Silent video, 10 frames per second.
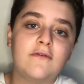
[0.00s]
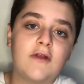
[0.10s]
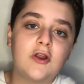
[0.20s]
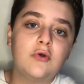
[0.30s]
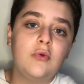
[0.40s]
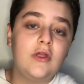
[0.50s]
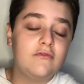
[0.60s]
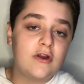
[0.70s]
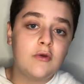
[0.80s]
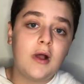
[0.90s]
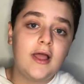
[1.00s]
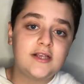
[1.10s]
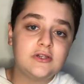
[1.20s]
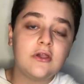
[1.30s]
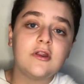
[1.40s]
very cool and very well
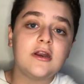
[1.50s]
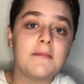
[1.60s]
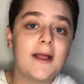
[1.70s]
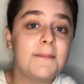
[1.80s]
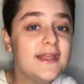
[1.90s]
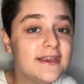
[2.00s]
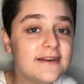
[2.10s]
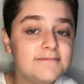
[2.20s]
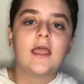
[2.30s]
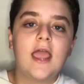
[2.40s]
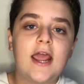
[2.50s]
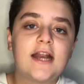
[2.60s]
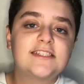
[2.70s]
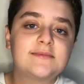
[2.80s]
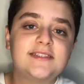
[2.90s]
executed in my opinion. And
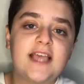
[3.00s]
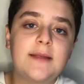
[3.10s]
as I was saying